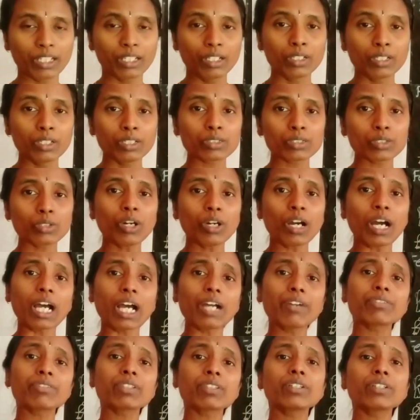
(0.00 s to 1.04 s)
So
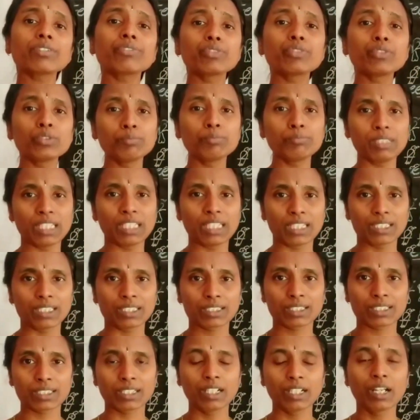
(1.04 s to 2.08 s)
after a few minutes,
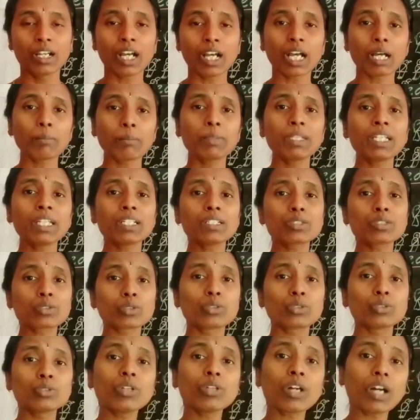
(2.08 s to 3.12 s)
Abhi and
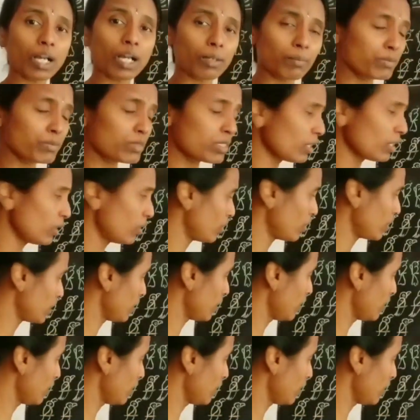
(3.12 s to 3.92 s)
Sonu observed